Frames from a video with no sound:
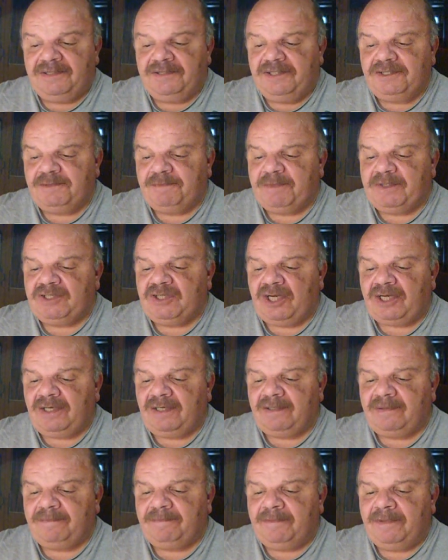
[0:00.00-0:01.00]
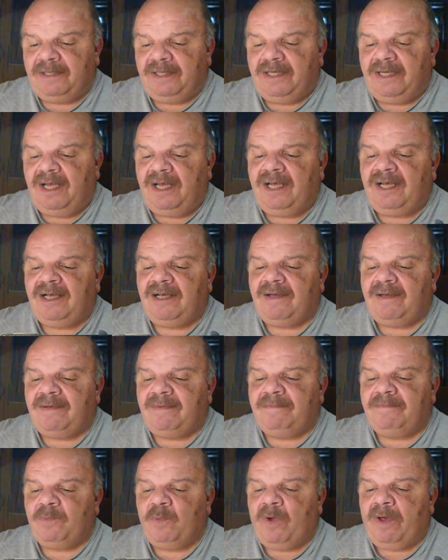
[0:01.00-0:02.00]
This particular
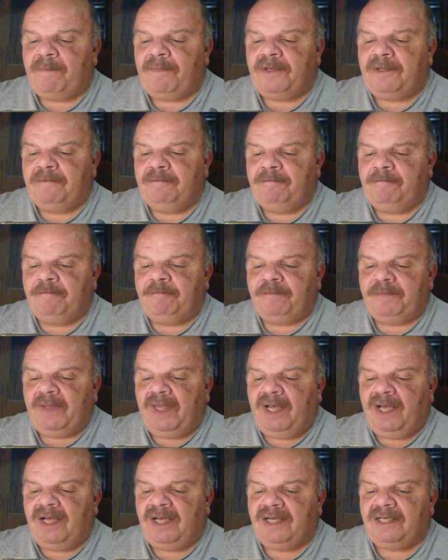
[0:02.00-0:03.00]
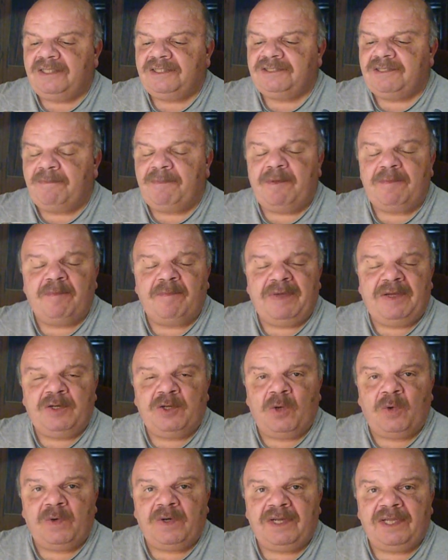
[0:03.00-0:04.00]
weapon, some people may
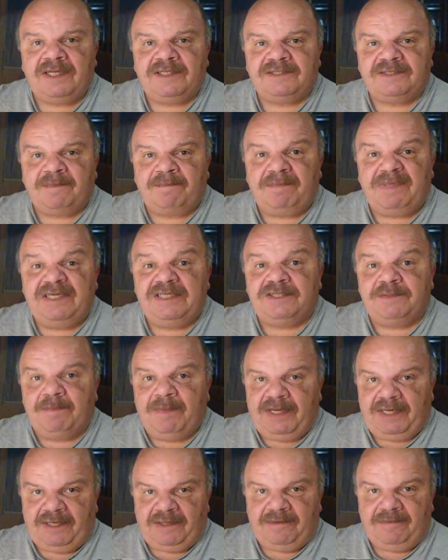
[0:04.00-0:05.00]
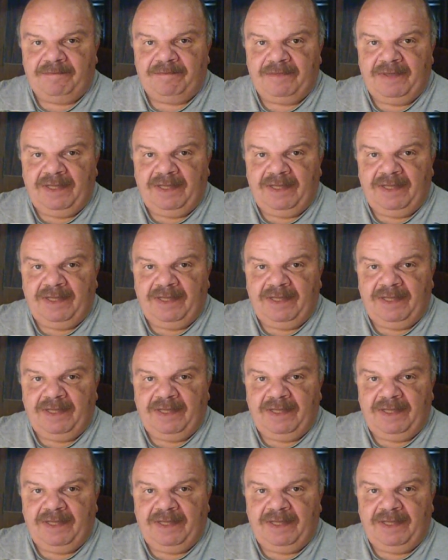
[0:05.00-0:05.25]
know it as Peacemaker,